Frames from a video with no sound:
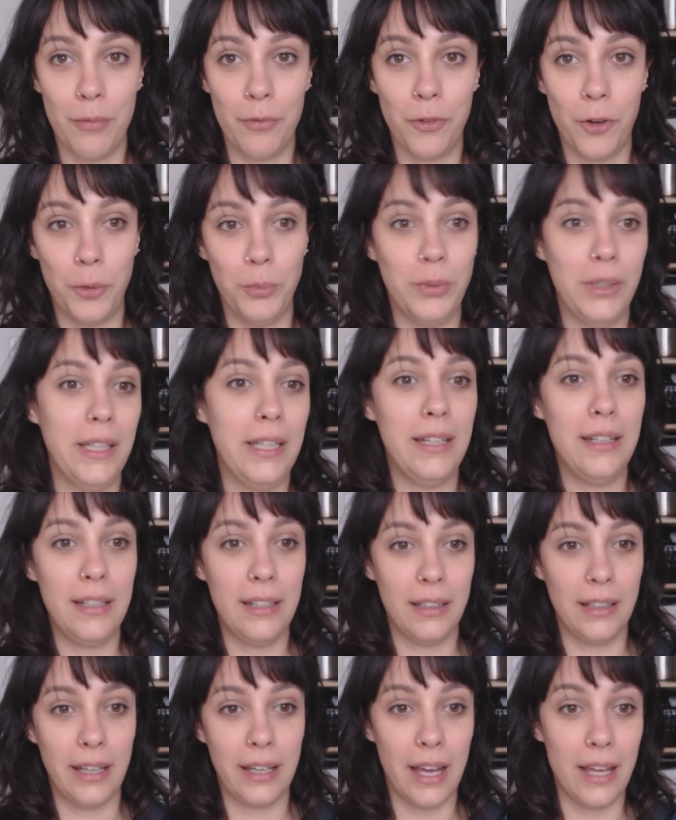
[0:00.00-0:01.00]
formulated
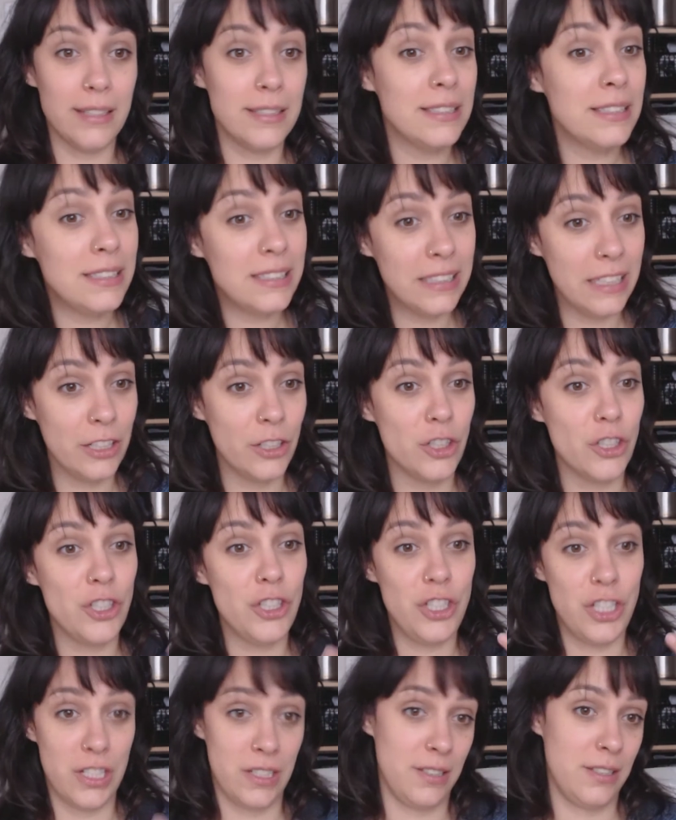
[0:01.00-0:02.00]
in like a
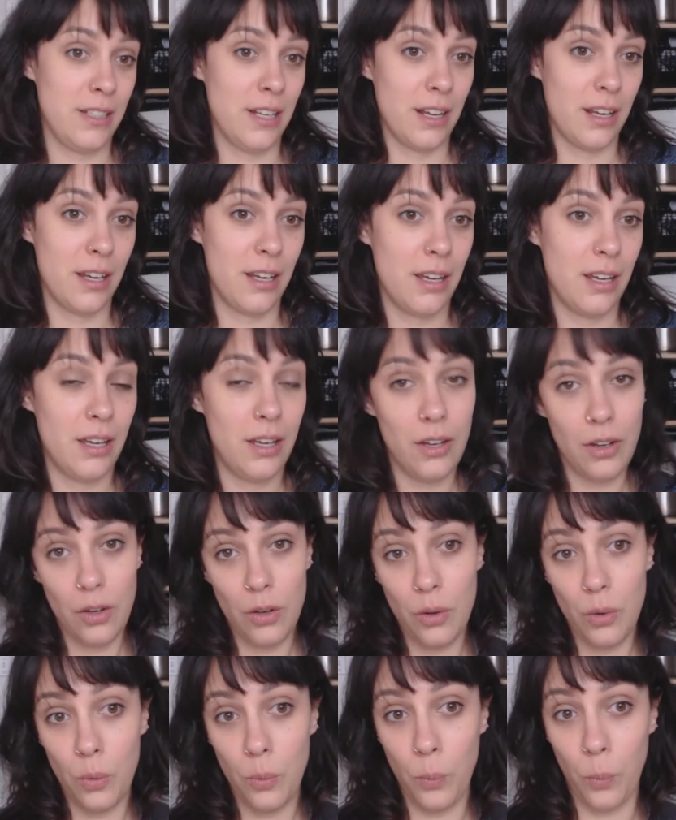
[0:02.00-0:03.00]
synergistic
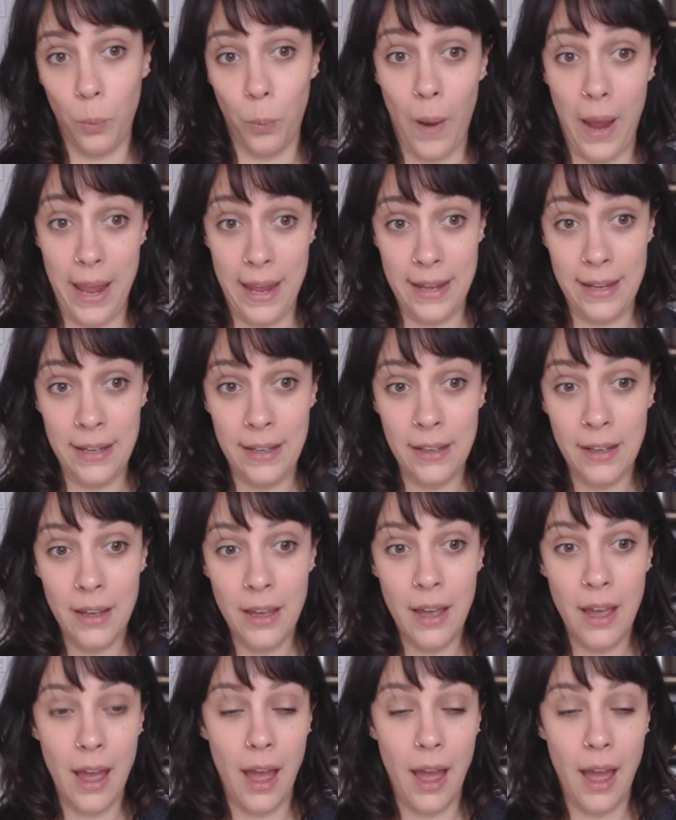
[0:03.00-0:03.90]
way.